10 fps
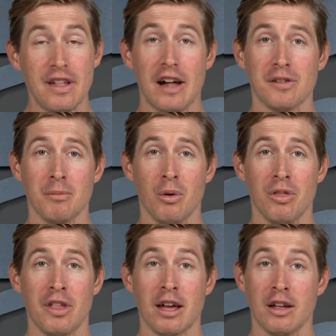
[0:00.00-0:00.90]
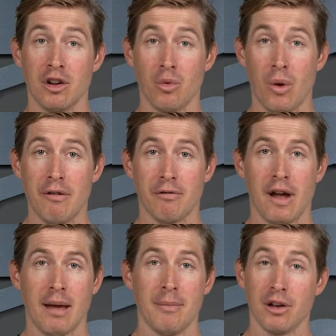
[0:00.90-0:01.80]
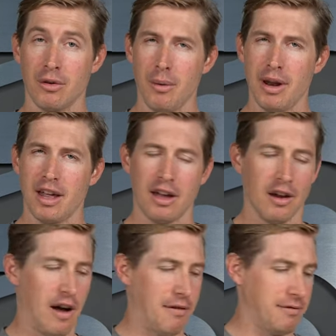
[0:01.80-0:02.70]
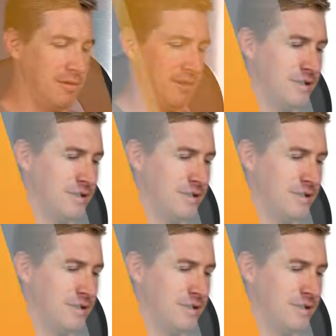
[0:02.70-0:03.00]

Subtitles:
that's an important thing. Great frame, great way to kick it off.